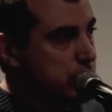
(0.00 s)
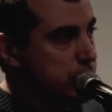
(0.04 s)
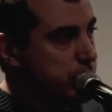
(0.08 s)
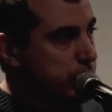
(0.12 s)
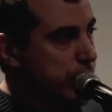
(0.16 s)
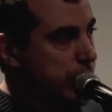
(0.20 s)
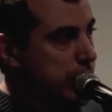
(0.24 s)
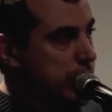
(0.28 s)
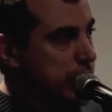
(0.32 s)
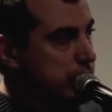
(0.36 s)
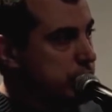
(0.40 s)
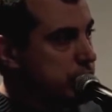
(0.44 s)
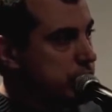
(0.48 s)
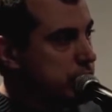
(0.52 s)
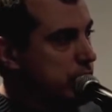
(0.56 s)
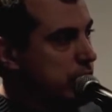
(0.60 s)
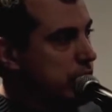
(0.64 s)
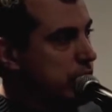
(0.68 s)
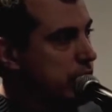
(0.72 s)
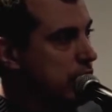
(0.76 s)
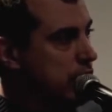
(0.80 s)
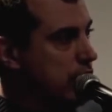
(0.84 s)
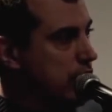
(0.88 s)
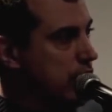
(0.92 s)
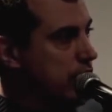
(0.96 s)
But
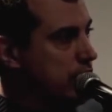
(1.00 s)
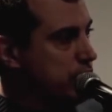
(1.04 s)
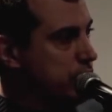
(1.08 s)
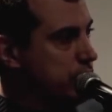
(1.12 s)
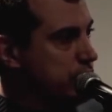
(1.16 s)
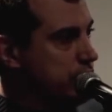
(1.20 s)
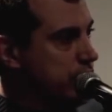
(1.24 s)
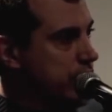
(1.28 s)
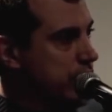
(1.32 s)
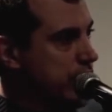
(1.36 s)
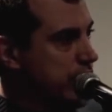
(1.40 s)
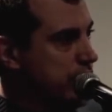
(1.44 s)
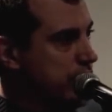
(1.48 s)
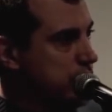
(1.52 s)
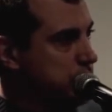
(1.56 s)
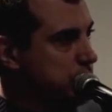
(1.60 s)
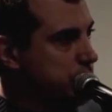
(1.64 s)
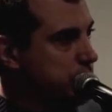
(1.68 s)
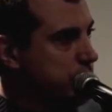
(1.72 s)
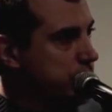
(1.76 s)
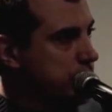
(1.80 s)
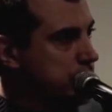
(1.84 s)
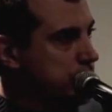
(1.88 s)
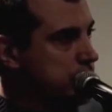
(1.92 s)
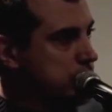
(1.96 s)
in our everyday
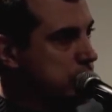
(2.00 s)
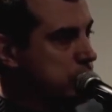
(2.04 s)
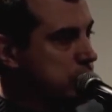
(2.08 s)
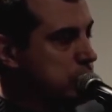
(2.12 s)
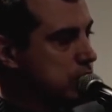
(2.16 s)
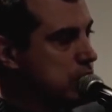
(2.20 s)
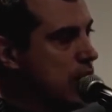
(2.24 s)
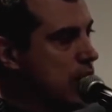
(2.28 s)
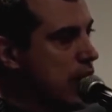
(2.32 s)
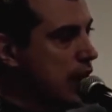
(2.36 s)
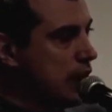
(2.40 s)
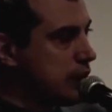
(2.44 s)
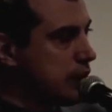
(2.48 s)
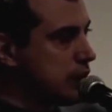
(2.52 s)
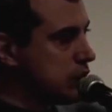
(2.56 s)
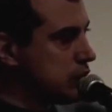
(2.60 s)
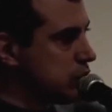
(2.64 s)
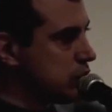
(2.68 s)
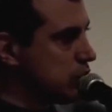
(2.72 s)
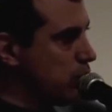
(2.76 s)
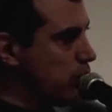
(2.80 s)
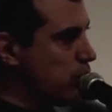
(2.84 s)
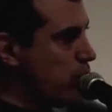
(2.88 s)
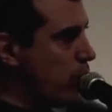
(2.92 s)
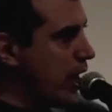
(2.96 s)
experience, it's not.
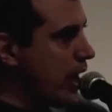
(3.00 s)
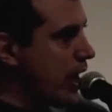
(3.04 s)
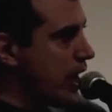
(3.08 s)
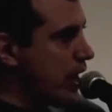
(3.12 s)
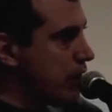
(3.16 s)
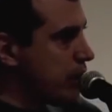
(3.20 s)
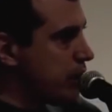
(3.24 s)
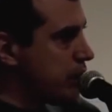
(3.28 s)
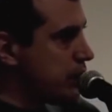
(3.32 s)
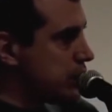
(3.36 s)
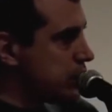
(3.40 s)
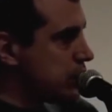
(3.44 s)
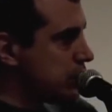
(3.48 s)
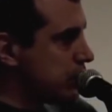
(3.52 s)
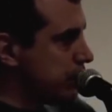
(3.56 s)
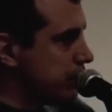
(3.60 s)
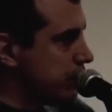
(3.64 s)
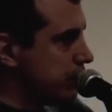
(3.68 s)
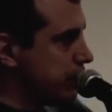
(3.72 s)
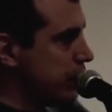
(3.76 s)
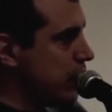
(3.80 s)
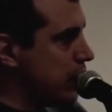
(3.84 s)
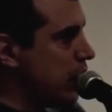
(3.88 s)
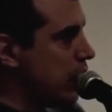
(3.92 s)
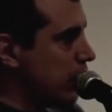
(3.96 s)
It's a wave. It's a
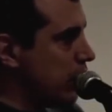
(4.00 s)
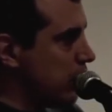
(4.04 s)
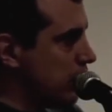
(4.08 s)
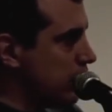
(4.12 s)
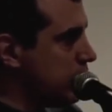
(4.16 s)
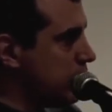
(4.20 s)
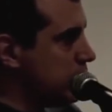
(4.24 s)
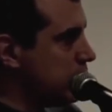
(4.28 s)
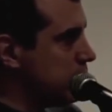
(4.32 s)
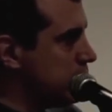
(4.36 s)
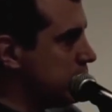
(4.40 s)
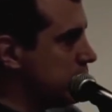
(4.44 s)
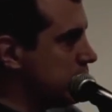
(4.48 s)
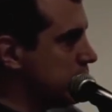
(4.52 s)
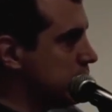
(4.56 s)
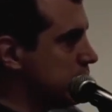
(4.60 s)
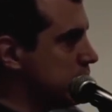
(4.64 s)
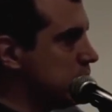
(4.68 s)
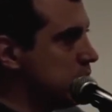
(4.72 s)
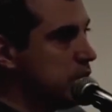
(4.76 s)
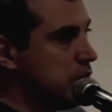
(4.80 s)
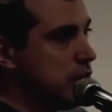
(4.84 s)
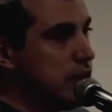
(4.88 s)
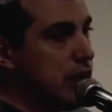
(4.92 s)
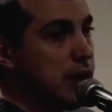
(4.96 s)
flow.
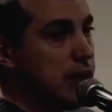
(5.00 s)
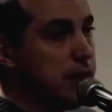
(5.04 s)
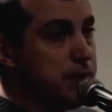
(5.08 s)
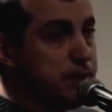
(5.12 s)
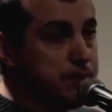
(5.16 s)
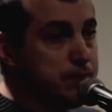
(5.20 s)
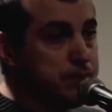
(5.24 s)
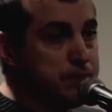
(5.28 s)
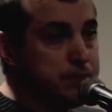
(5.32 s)
Yeah?